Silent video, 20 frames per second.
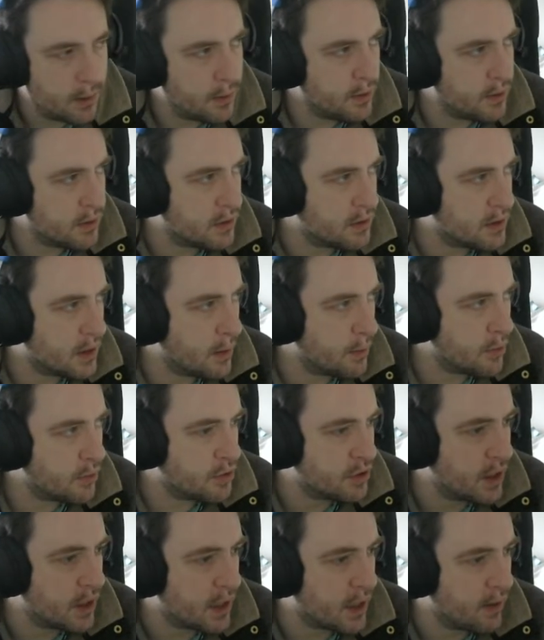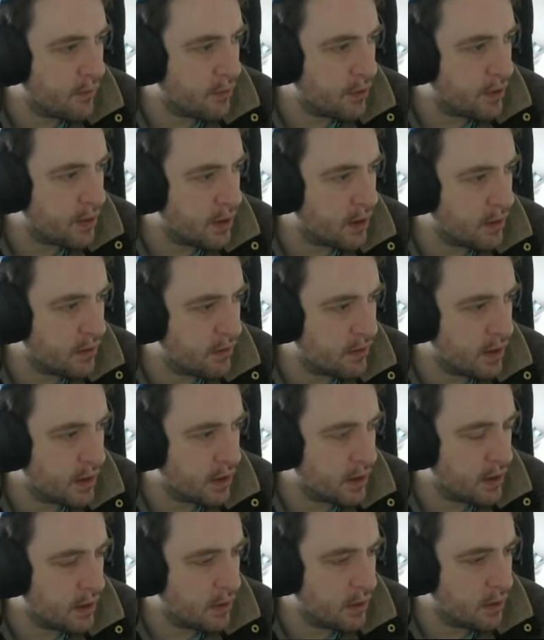Just double check everything's
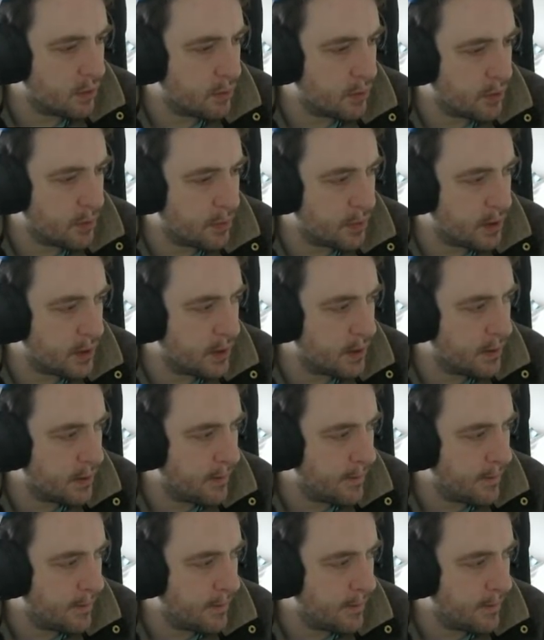ticking along properly.